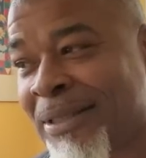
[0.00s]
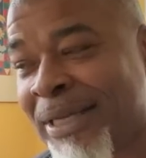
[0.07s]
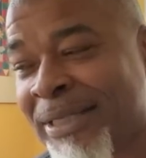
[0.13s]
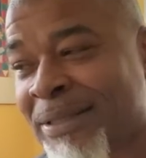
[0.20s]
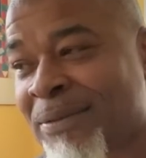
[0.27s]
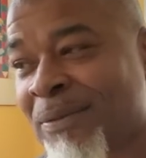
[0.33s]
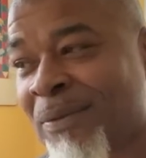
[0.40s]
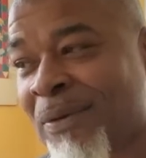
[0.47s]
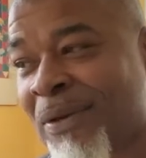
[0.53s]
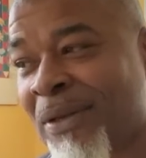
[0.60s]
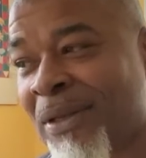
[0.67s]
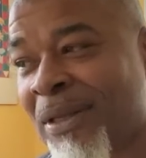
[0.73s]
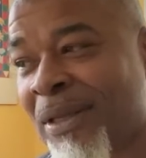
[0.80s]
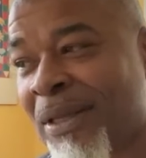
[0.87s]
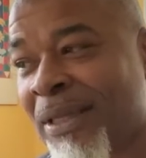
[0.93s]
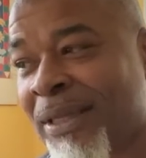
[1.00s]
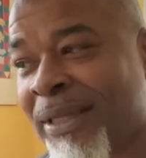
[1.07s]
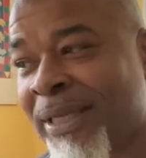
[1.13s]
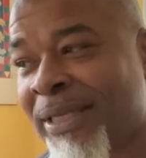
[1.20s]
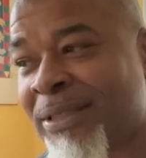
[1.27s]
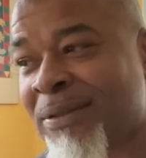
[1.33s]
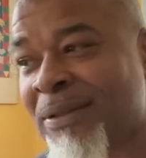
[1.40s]
this
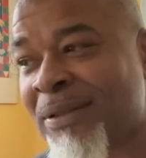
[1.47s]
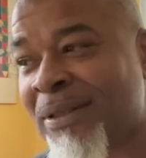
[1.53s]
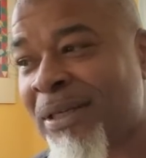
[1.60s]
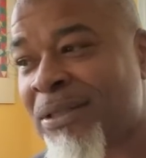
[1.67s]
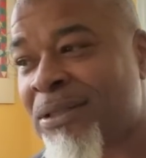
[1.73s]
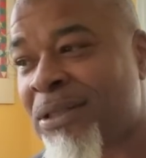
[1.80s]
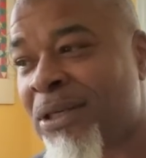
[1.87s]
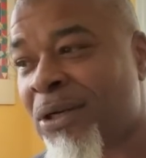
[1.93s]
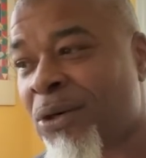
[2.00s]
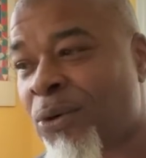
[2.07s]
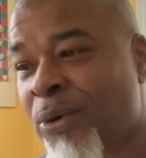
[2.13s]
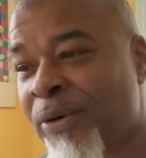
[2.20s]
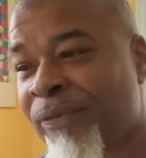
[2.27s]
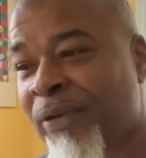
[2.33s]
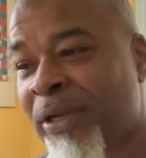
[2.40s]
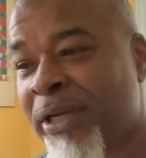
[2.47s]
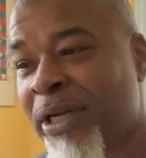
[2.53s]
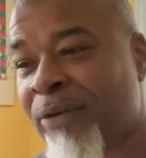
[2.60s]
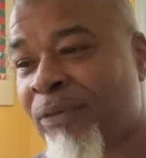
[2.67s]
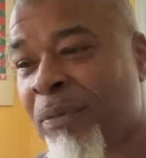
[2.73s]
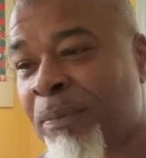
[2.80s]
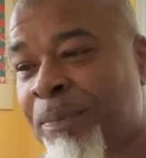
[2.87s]
this is the equivalent
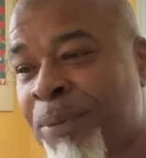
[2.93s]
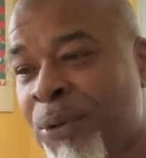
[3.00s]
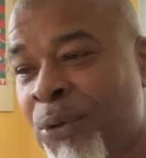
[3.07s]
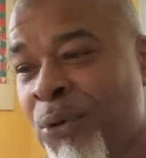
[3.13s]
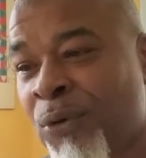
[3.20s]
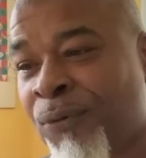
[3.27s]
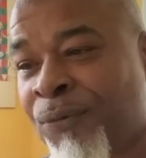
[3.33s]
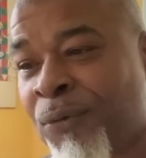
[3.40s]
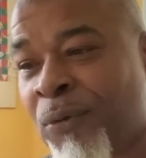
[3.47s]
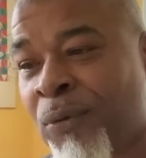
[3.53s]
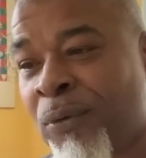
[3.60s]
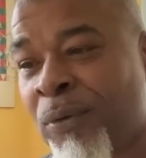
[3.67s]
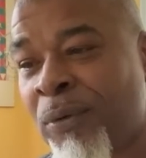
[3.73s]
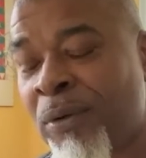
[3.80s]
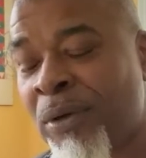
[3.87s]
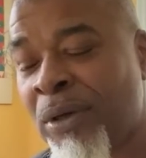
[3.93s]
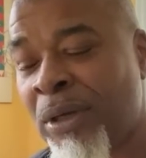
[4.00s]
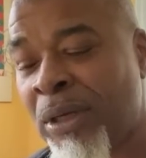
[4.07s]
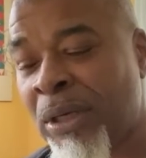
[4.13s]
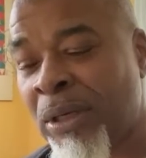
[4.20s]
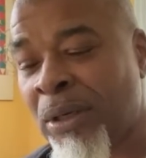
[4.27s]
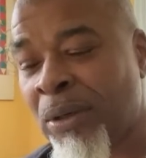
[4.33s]
of a beautiful
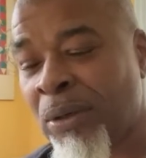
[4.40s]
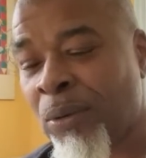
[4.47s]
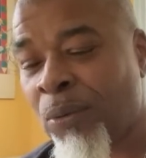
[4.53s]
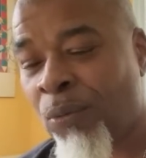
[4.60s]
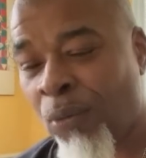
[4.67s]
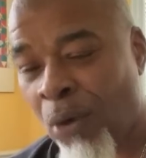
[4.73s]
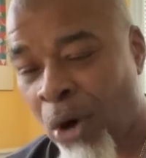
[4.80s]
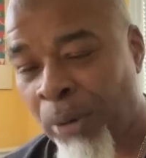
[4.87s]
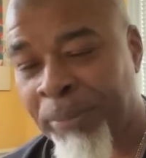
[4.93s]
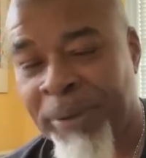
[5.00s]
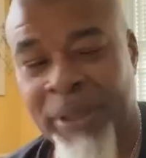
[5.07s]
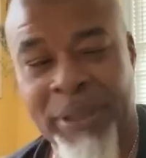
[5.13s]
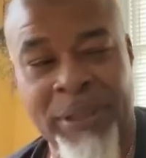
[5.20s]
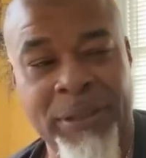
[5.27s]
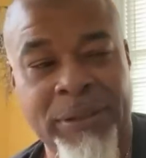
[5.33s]
woman.